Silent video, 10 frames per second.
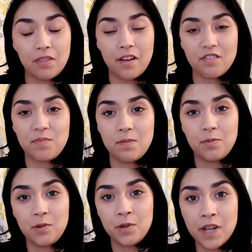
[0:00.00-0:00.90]
A lot of
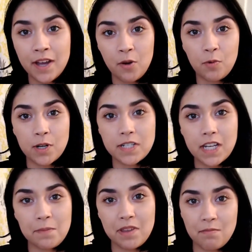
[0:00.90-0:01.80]
people were
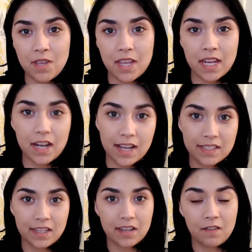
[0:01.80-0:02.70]
DMing me and
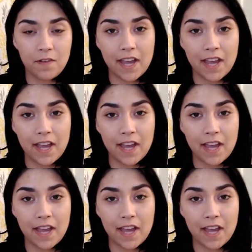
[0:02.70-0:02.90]
asking if